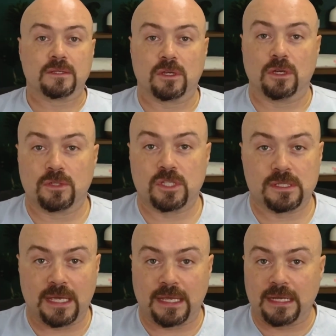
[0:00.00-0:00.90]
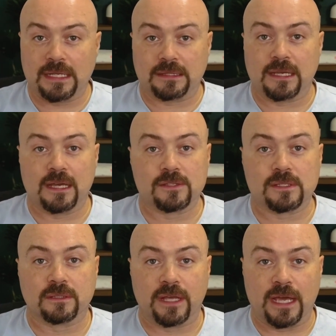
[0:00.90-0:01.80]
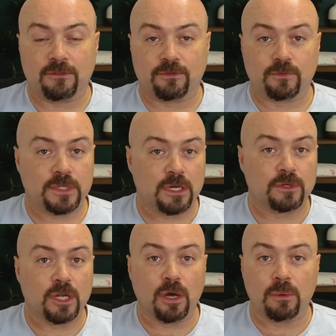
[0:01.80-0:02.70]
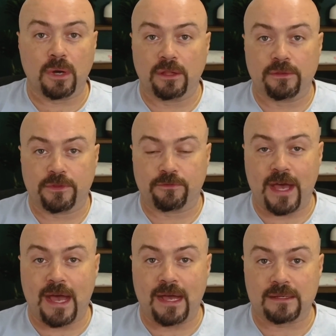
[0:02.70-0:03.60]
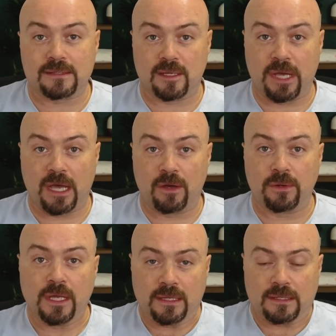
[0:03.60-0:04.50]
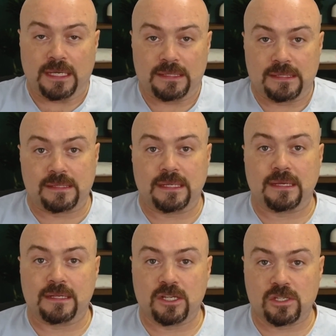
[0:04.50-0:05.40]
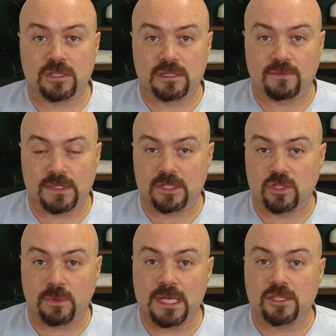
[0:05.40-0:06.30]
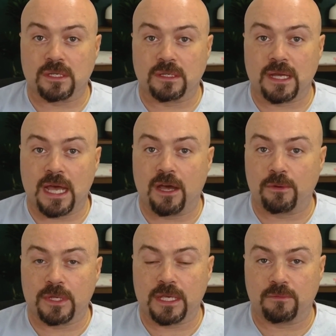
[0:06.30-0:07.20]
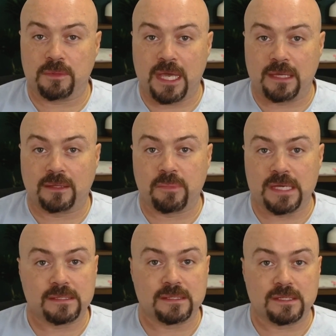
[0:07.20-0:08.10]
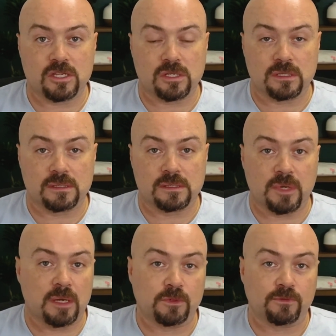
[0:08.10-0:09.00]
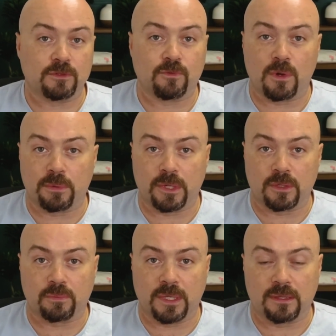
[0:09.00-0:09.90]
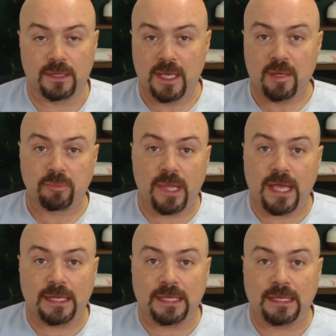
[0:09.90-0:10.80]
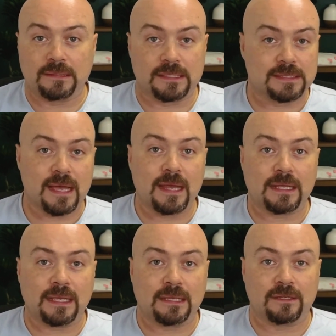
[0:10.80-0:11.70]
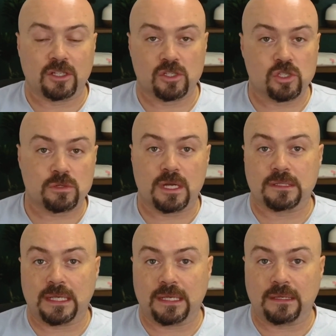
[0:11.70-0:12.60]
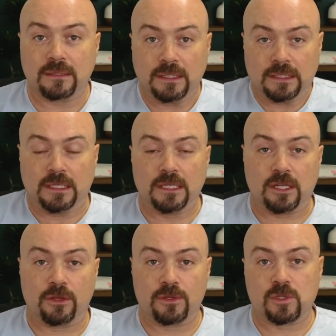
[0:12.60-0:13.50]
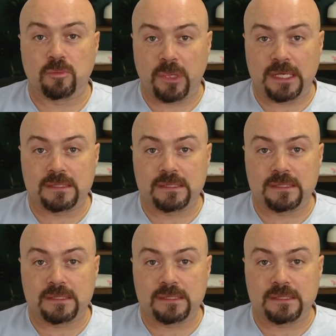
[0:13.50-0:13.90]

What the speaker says: So just like anything else in life, if we don't know all of the facts about the existing conditions of a situation, how can we make the best decisions about moving forward with planning, designing, constructing? Those are big,